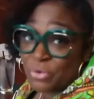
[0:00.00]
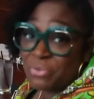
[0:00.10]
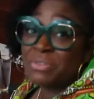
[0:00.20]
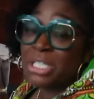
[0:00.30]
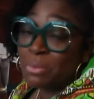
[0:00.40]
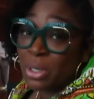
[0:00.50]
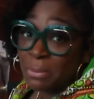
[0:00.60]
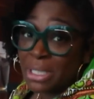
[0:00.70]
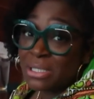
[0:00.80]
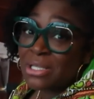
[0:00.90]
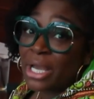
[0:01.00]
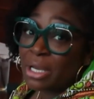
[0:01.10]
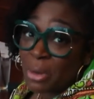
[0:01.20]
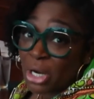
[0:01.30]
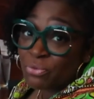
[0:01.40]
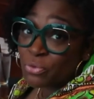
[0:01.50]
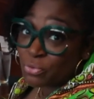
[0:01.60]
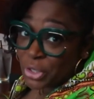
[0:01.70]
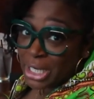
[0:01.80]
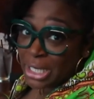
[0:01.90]
for 15 more minutes so I could park for
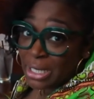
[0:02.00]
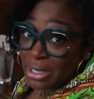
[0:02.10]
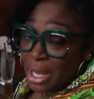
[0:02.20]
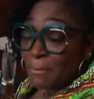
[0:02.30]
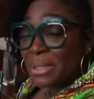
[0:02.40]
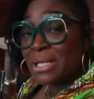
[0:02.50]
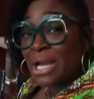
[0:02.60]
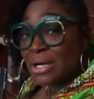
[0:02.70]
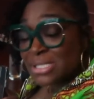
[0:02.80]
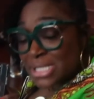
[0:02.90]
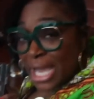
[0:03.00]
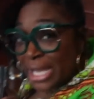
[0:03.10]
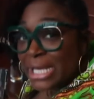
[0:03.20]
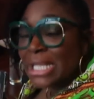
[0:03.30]
free. But then I was like,